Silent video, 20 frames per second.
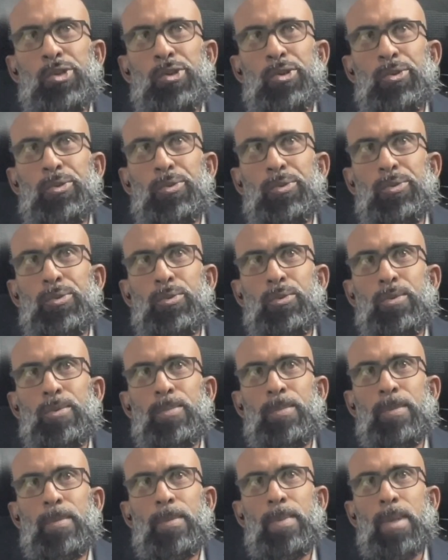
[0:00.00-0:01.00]
you
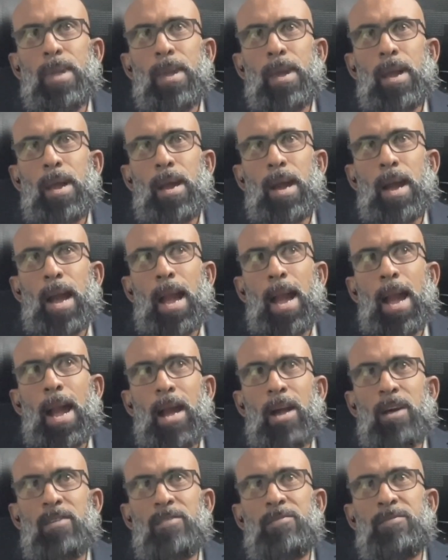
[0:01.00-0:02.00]

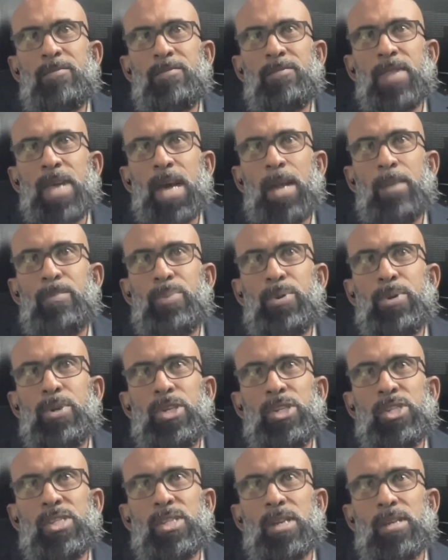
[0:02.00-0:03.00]
have that
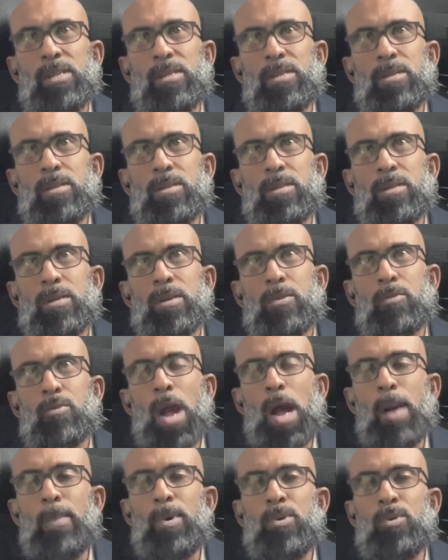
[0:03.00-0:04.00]
person
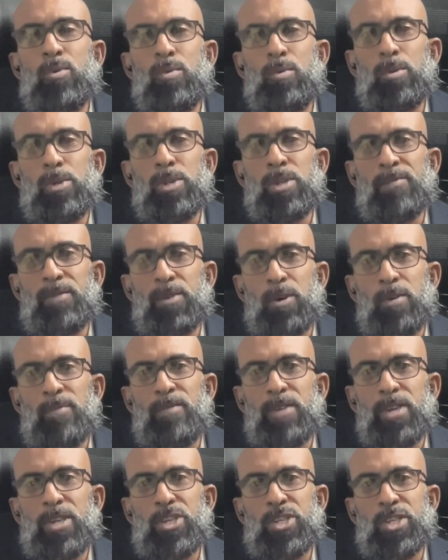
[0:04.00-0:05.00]
grab a hold of your
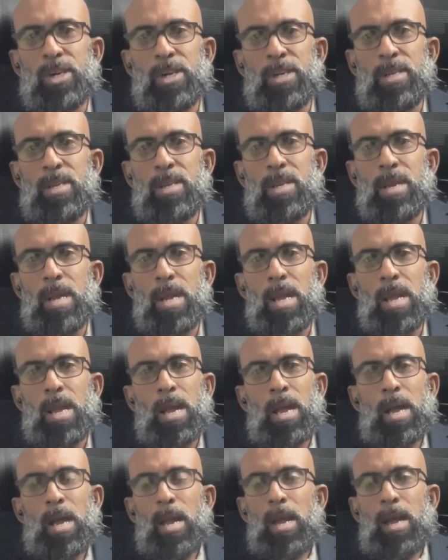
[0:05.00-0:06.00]
vision,
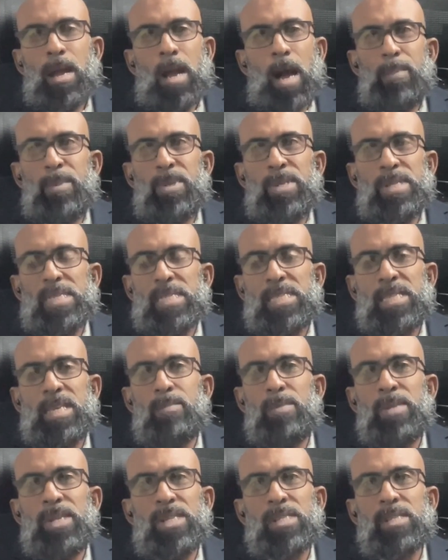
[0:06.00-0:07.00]
I mean,
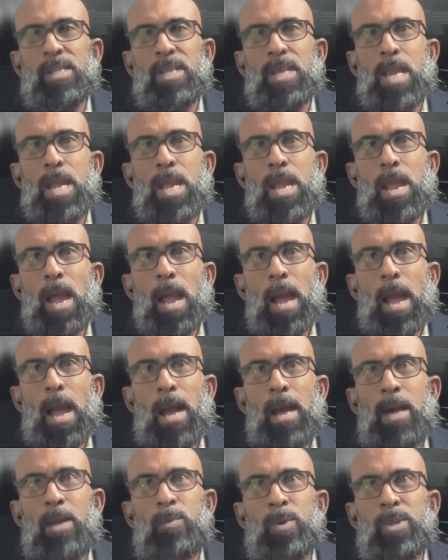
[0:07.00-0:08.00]
seamlessly
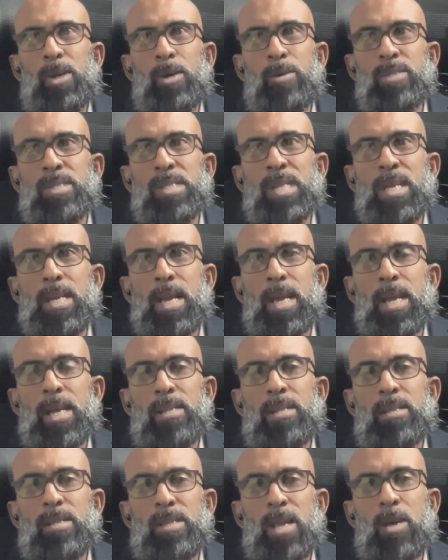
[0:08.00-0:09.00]
and without
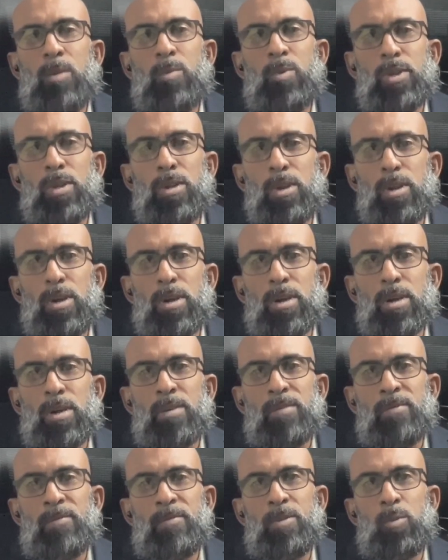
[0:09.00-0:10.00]
thinking, they would
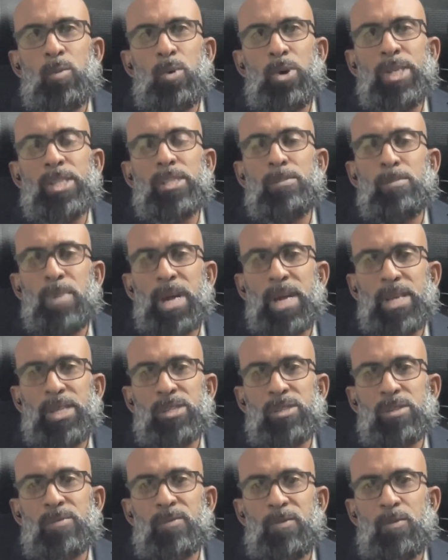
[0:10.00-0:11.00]
look for what is
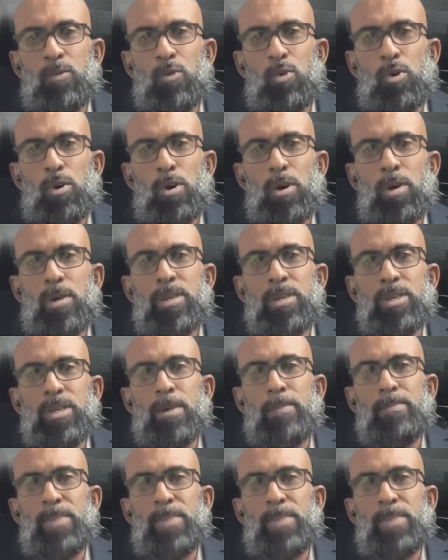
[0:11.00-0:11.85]
best for your